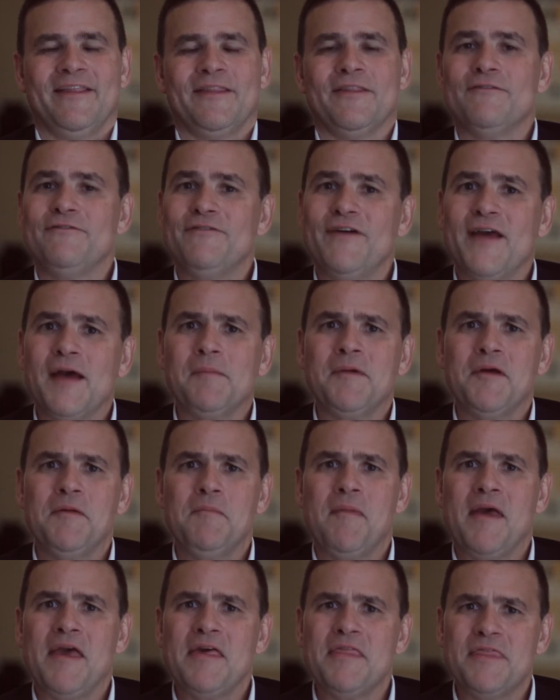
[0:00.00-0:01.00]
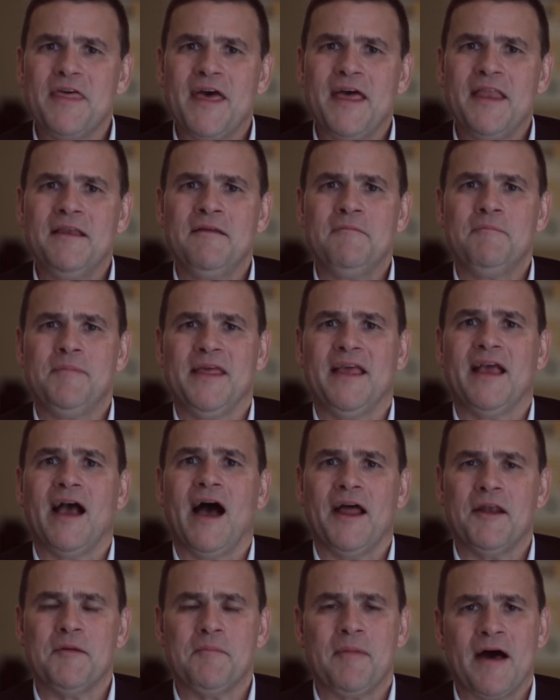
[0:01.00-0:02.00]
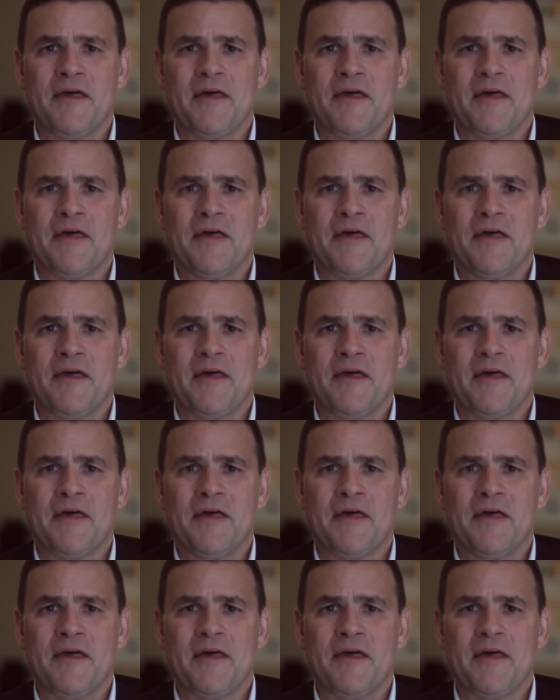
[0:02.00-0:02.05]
The family may then be guided